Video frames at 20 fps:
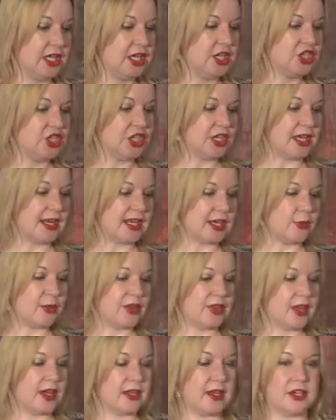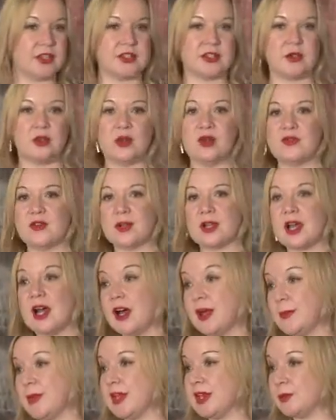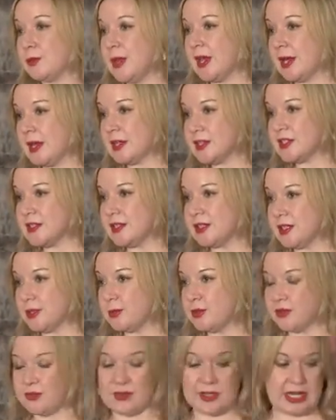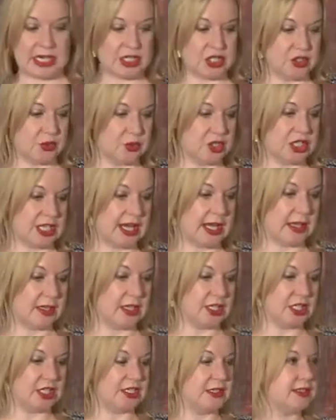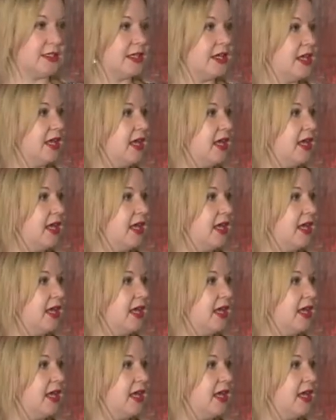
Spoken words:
sharing with others, overcoming personal and professional challenges,